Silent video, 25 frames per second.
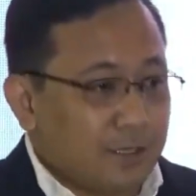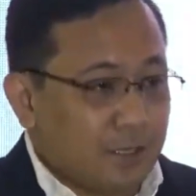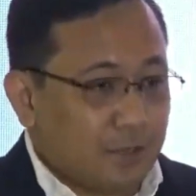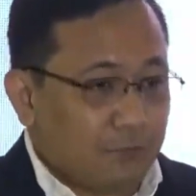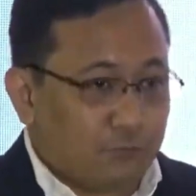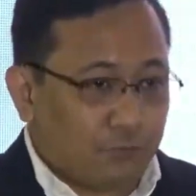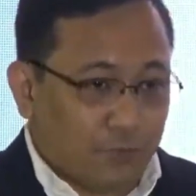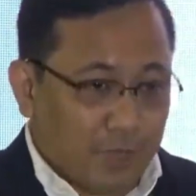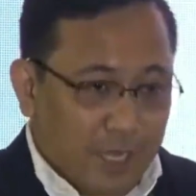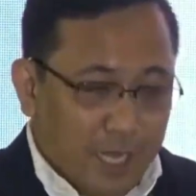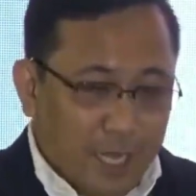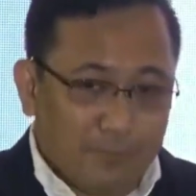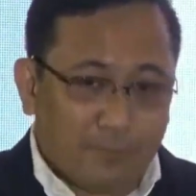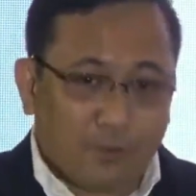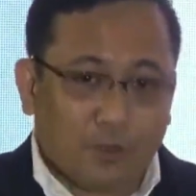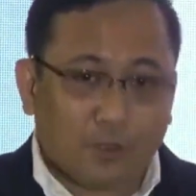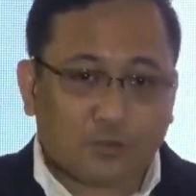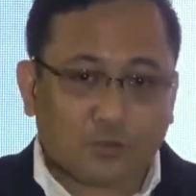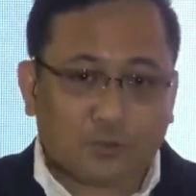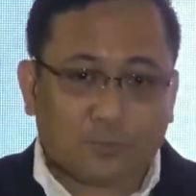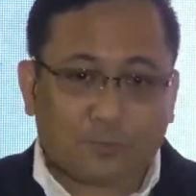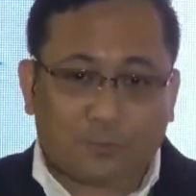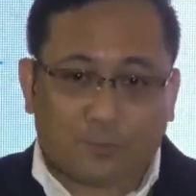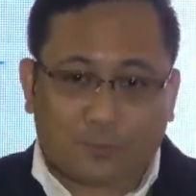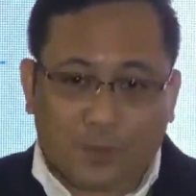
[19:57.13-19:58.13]
If we're
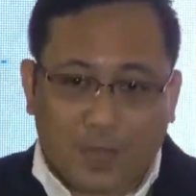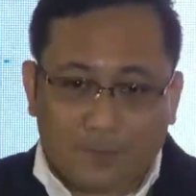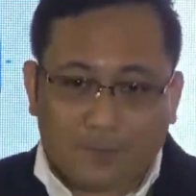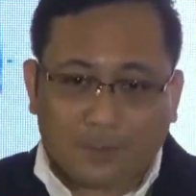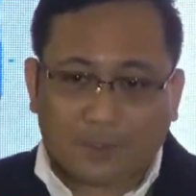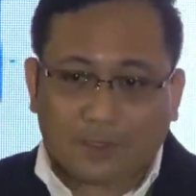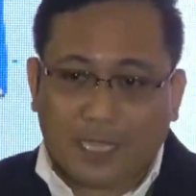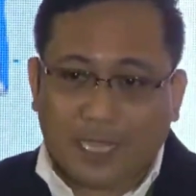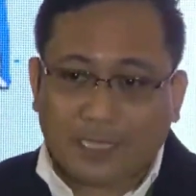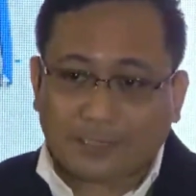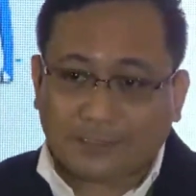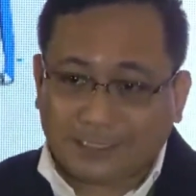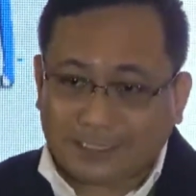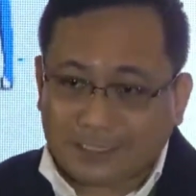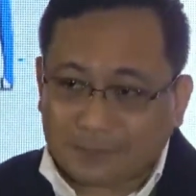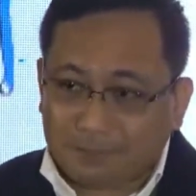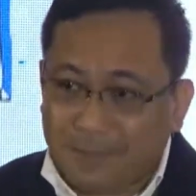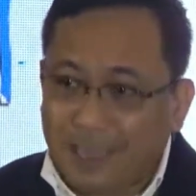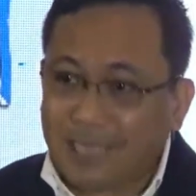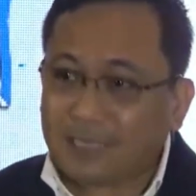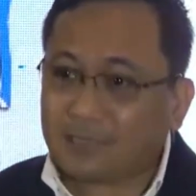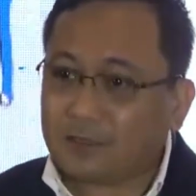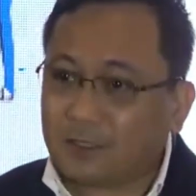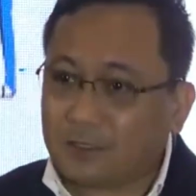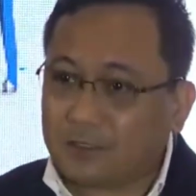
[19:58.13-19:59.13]
able to privatize its
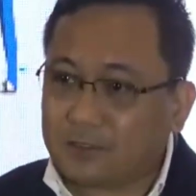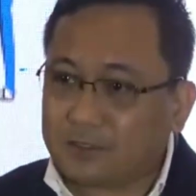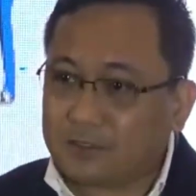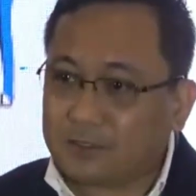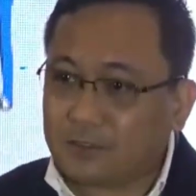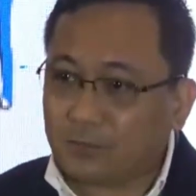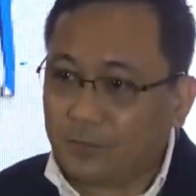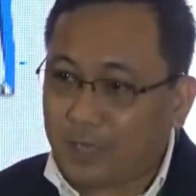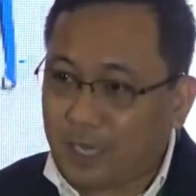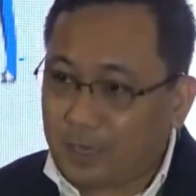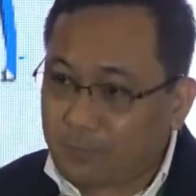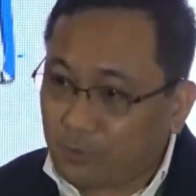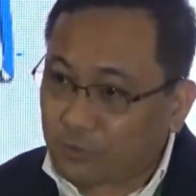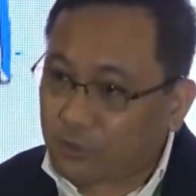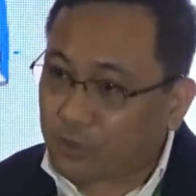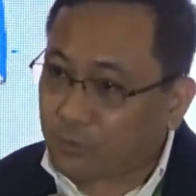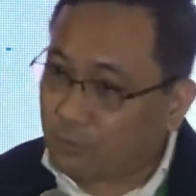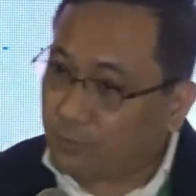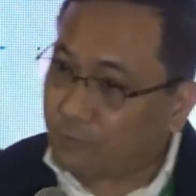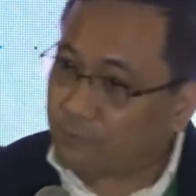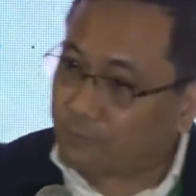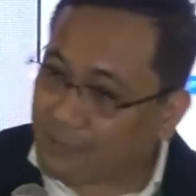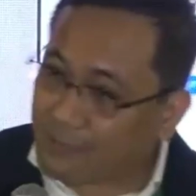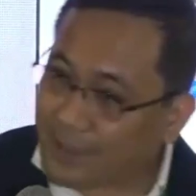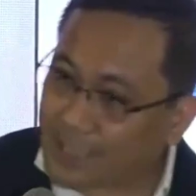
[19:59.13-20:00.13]
methods, we're able to
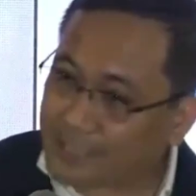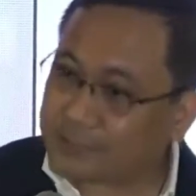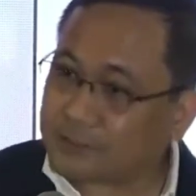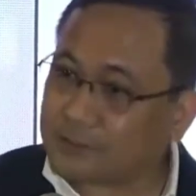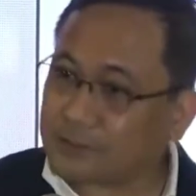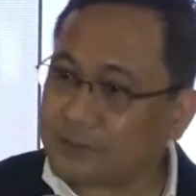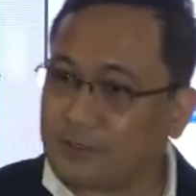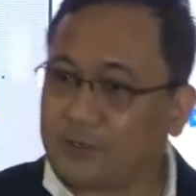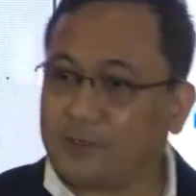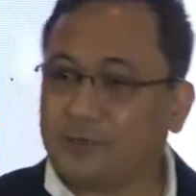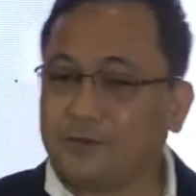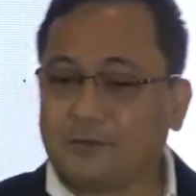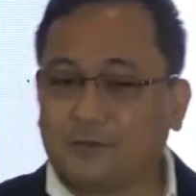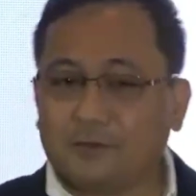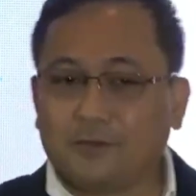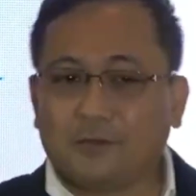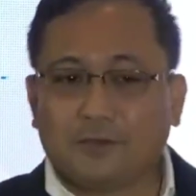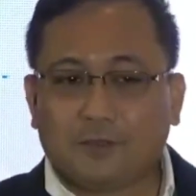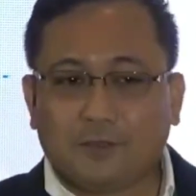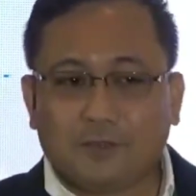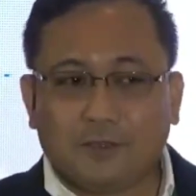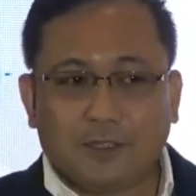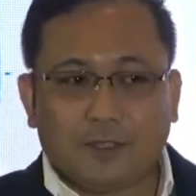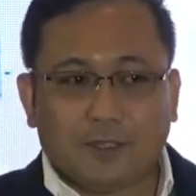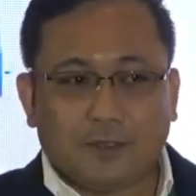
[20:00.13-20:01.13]
faster.
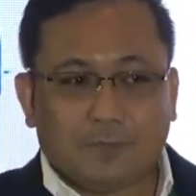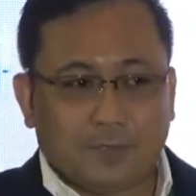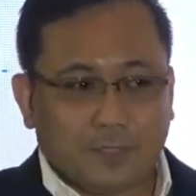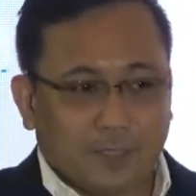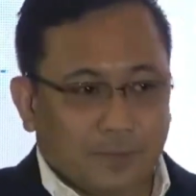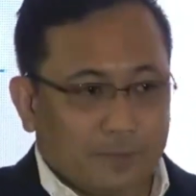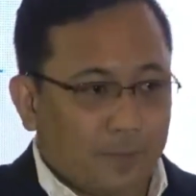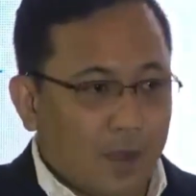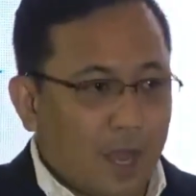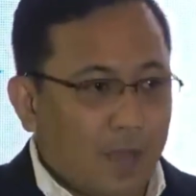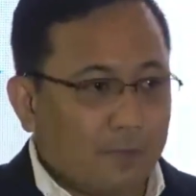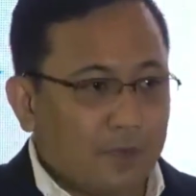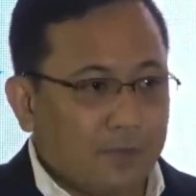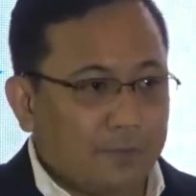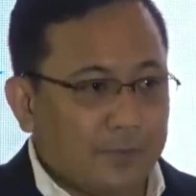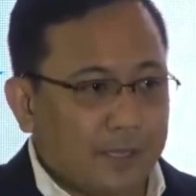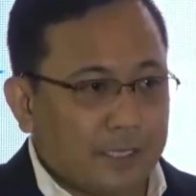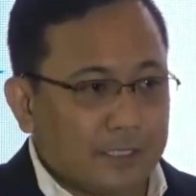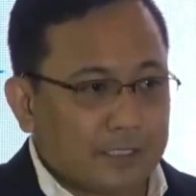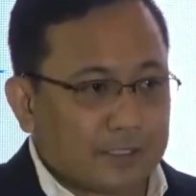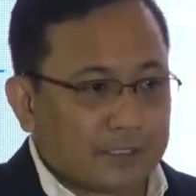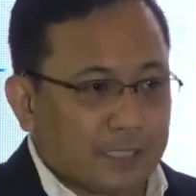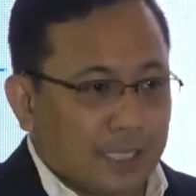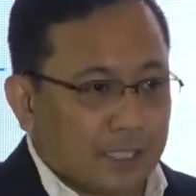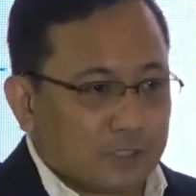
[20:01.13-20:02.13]
But the problem
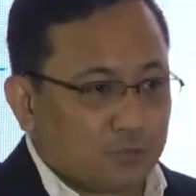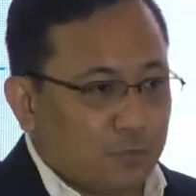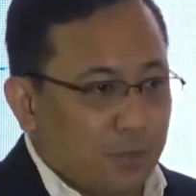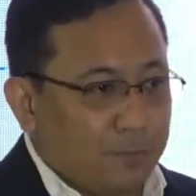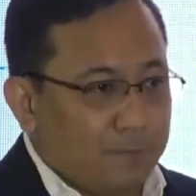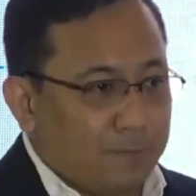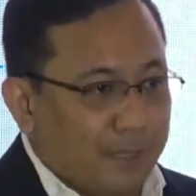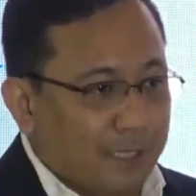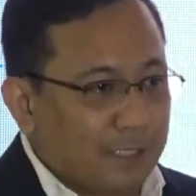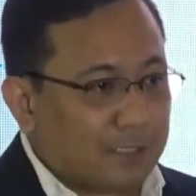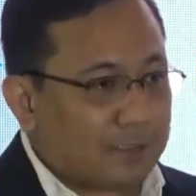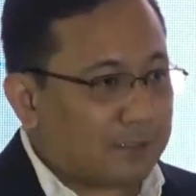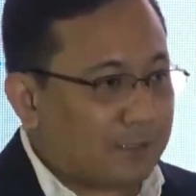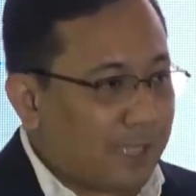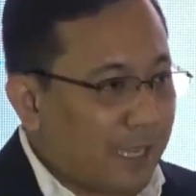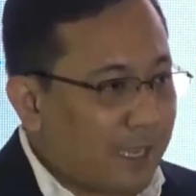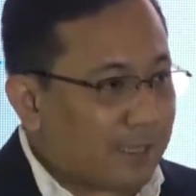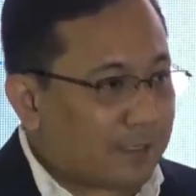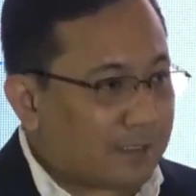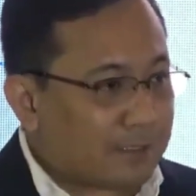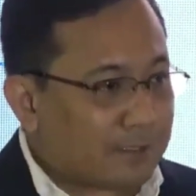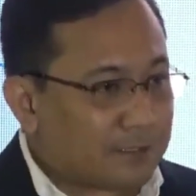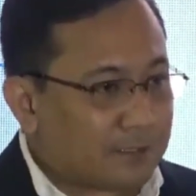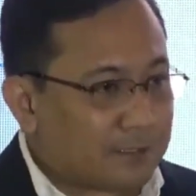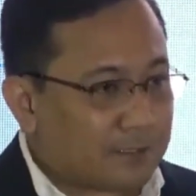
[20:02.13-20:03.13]
is, as we build
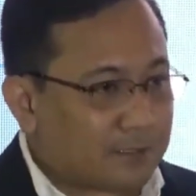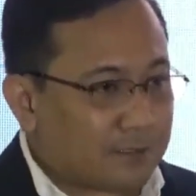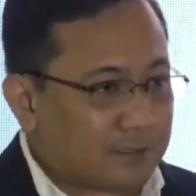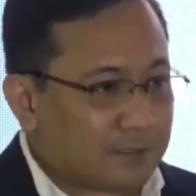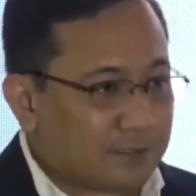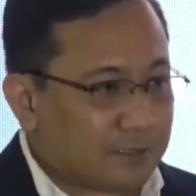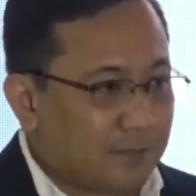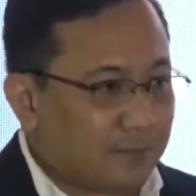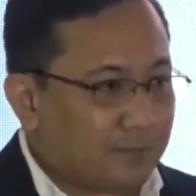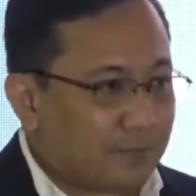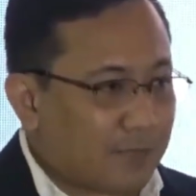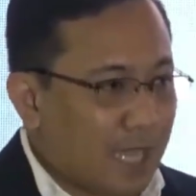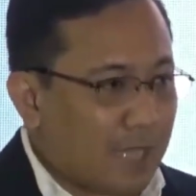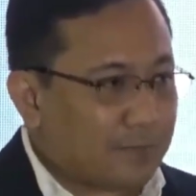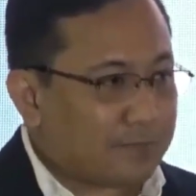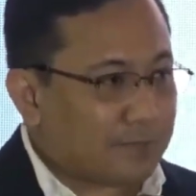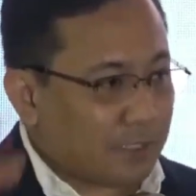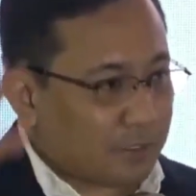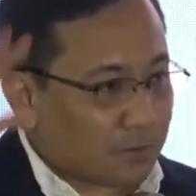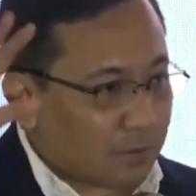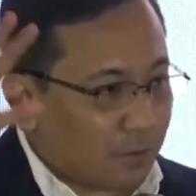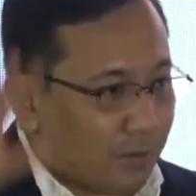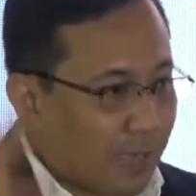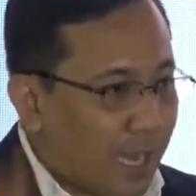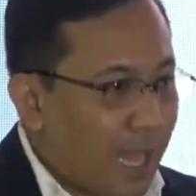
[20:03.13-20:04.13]
things,
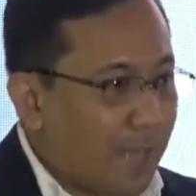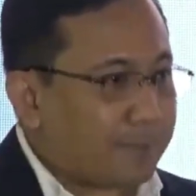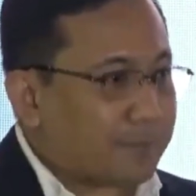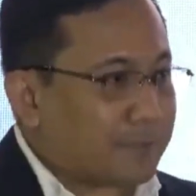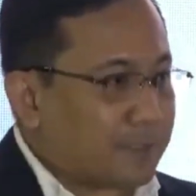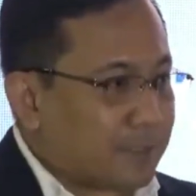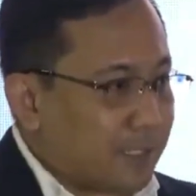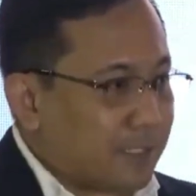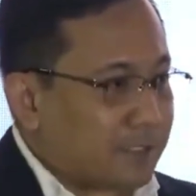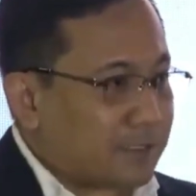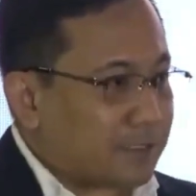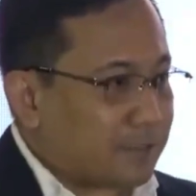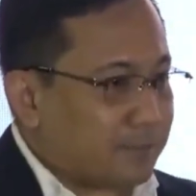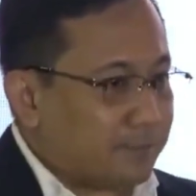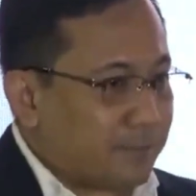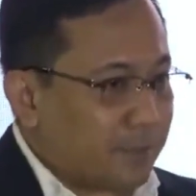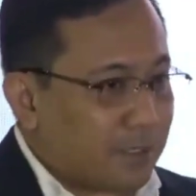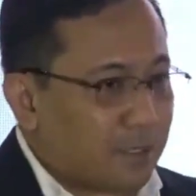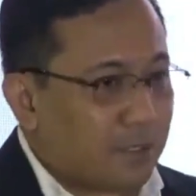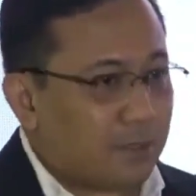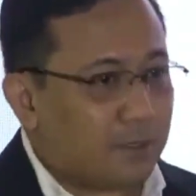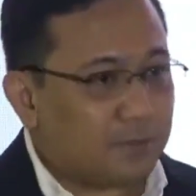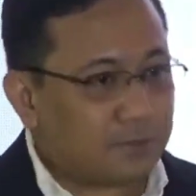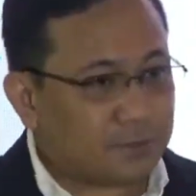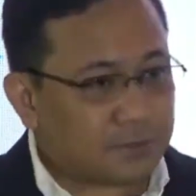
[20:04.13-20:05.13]
sometimes it collapses
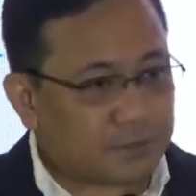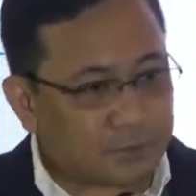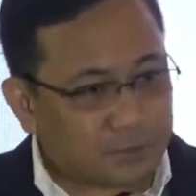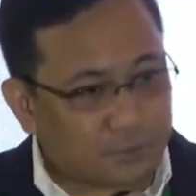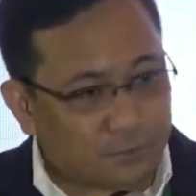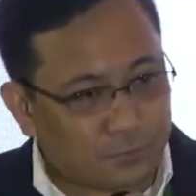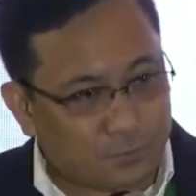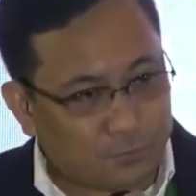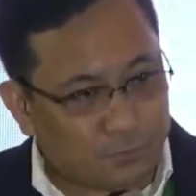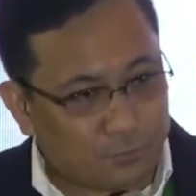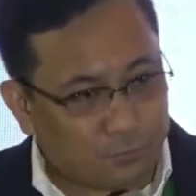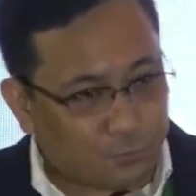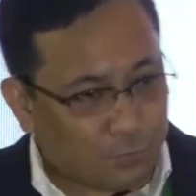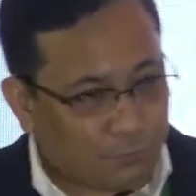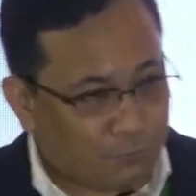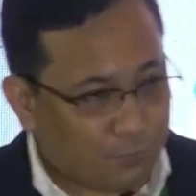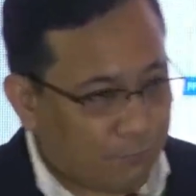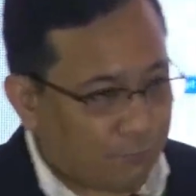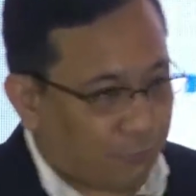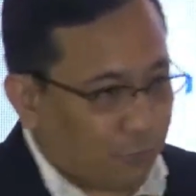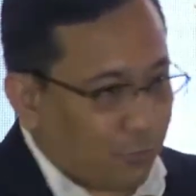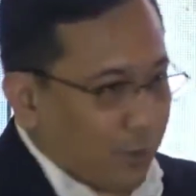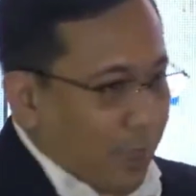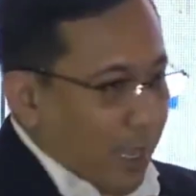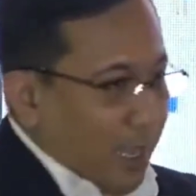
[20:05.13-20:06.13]
because
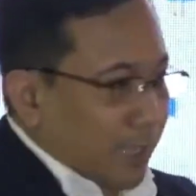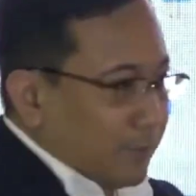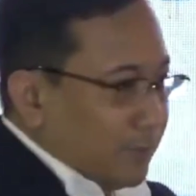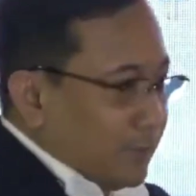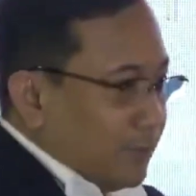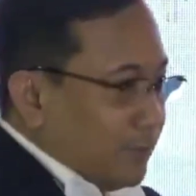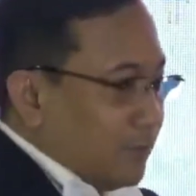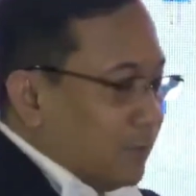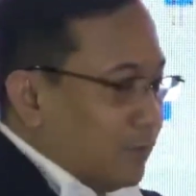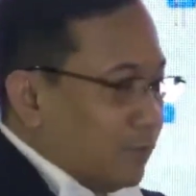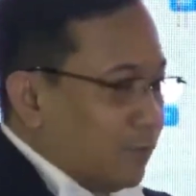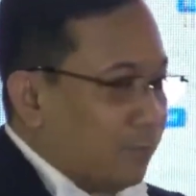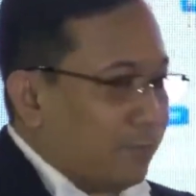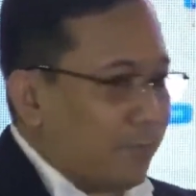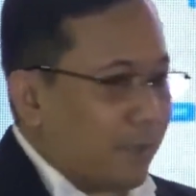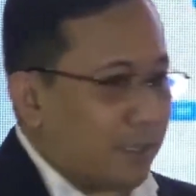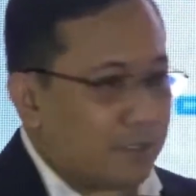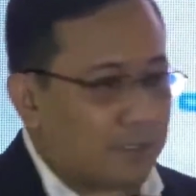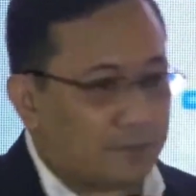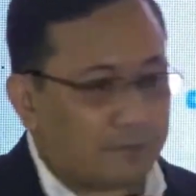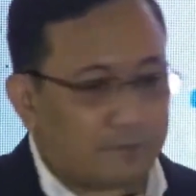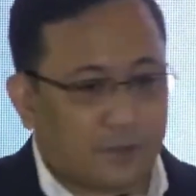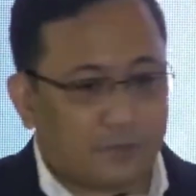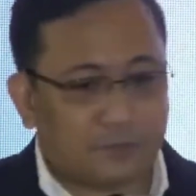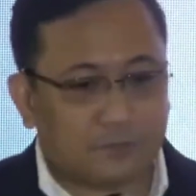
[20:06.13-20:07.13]
we forgot to
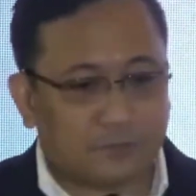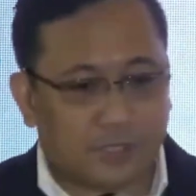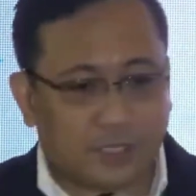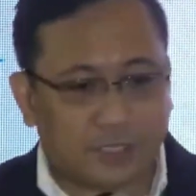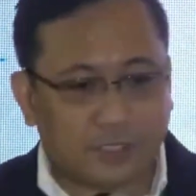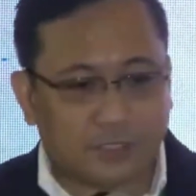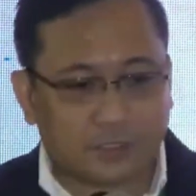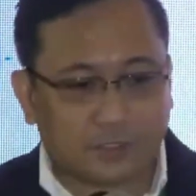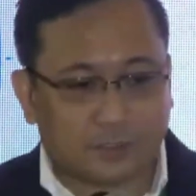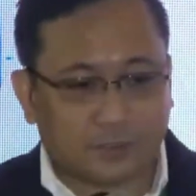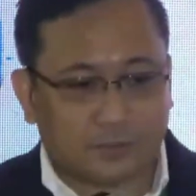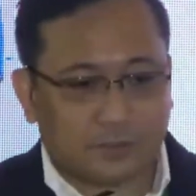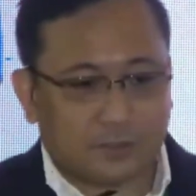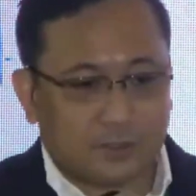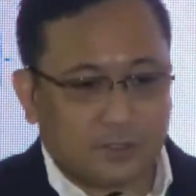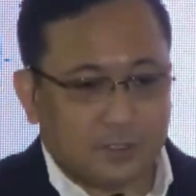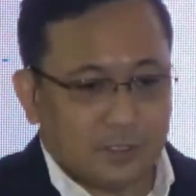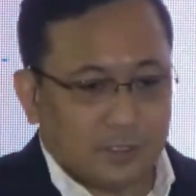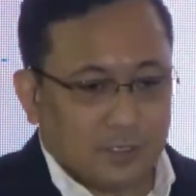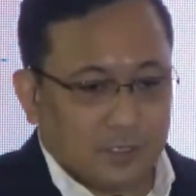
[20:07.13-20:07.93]
build the foundation.